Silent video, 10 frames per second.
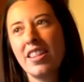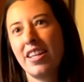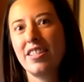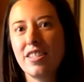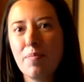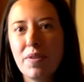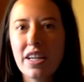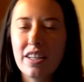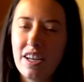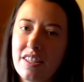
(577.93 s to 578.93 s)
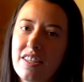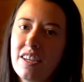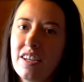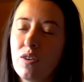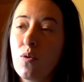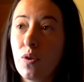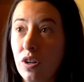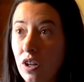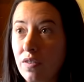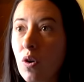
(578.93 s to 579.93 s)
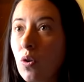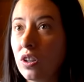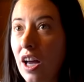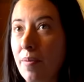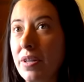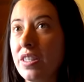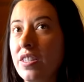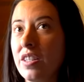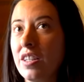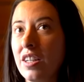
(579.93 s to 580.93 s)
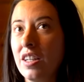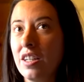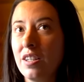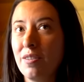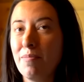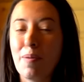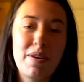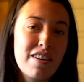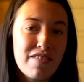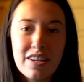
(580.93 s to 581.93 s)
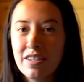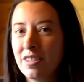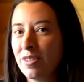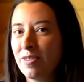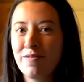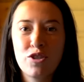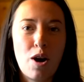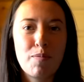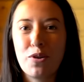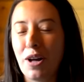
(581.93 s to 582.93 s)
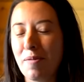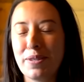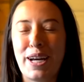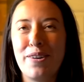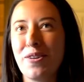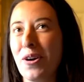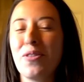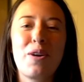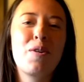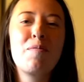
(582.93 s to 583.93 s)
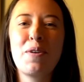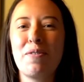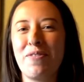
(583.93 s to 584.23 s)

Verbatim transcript: That's something in Alaska or a lot of cold climates, maybe even tropical climates, I don't know, that would be